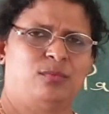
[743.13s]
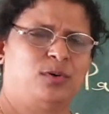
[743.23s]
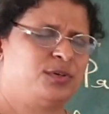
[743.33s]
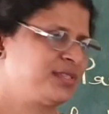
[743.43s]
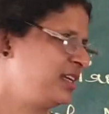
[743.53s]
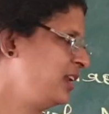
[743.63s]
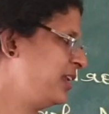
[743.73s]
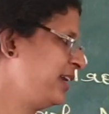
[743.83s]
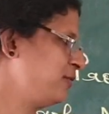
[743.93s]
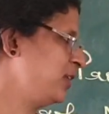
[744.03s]
what to say,
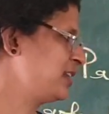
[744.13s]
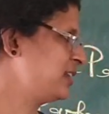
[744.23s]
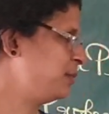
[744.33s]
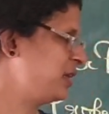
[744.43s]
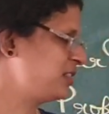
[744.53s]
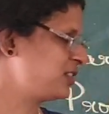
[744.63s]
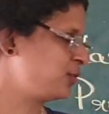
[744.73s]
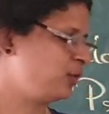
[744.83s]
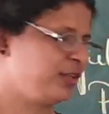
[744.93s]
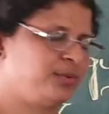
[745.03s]
like for example, I just
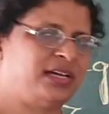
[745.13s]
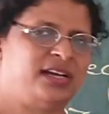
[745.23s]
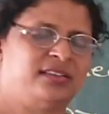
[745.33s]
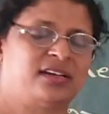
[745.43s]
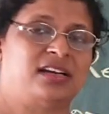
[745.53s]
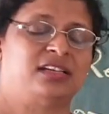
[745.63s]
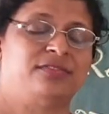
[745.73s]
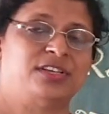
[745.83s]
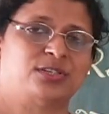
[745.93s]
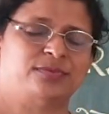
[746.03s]
told you that the
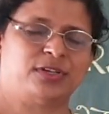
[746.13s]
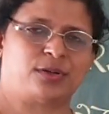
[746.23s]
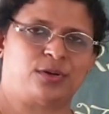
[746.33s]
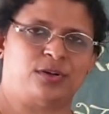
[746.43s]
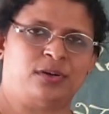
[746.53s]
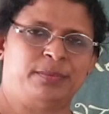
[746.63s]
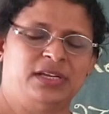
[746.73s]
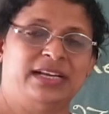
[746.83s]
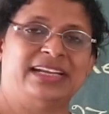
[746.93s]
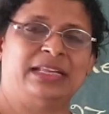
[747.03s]
cultivation of a
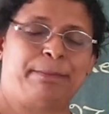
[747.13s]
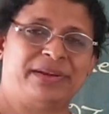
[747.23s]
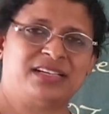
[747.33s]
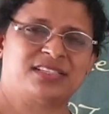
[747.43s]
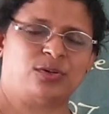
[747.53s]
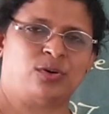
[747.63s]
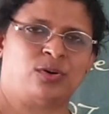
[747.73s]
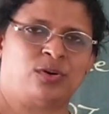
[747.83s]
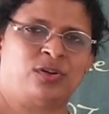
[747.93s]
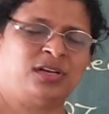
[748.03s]
crop depends
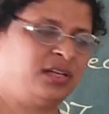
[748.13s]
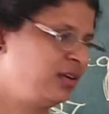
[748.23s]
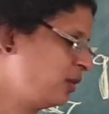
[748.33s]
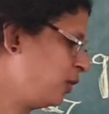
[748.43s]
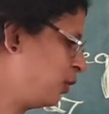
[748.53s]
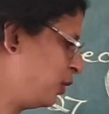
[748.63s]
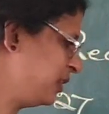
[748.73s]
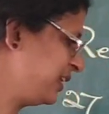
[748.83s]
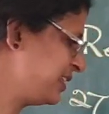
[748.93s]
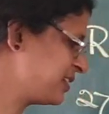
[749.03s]
on
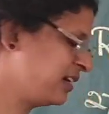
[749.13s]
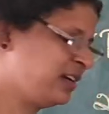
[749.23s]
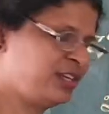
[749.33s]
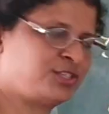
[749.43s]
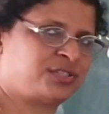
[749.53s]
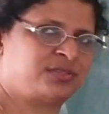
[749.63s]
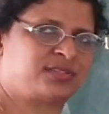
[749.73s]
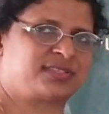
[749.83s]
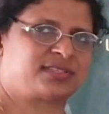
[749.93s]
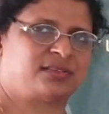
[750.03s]
all these
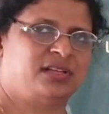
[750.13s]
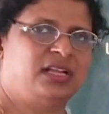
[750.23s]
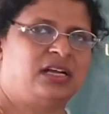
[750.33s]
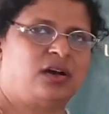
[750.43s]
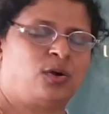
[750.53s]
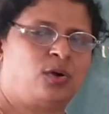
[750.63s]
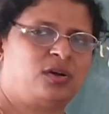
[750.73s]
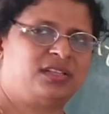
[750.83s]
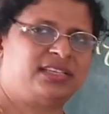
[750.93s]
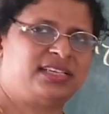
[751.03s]
conditions.
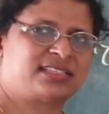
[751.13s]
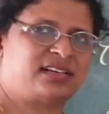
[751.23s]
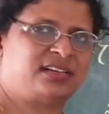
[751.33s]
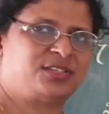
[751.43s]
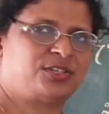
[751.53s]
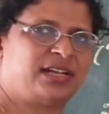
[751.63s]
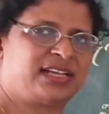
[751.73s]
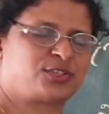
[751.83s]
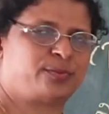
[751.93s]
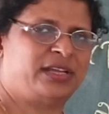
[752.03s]
All these conditions
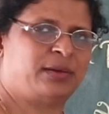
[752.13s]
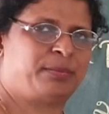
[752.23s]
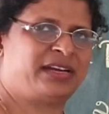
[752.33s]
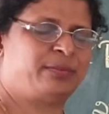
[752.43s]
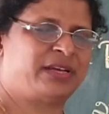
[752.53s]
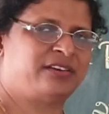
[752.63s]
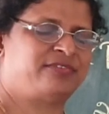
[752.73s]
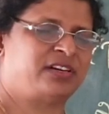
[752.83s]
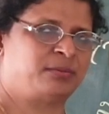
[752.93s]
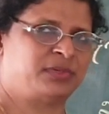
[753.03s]
has to be applied by a
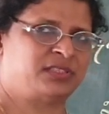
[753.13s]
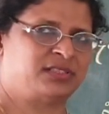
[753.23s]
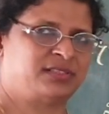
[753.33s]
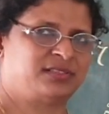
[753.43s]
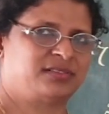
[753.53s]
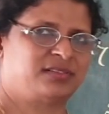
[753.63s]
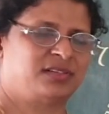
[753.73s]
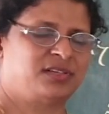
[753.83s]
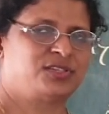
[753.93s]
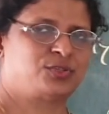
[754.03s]
farmer
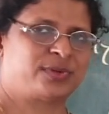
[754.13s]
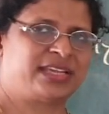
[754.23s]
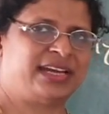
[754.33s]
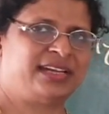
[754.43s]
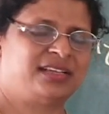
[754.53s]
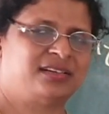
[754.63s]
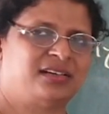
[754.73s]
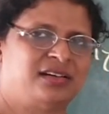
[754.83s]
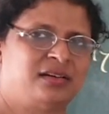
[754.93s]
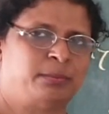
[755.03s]
to
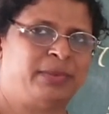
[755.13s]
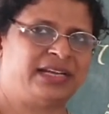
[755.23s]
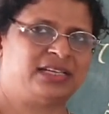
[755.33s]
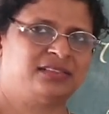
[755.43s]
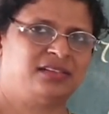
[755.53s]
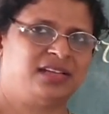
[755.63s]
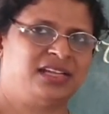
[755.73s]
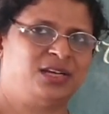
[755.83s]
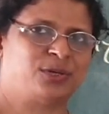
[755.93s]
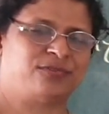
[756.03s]
get a better
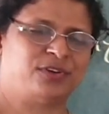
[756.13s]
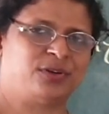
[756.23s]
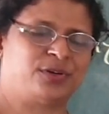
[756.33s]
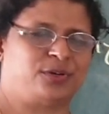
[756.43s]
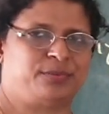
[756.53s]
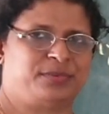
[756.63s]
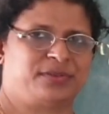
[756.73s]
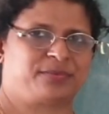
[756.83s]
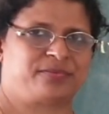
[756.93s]
yield of a crop.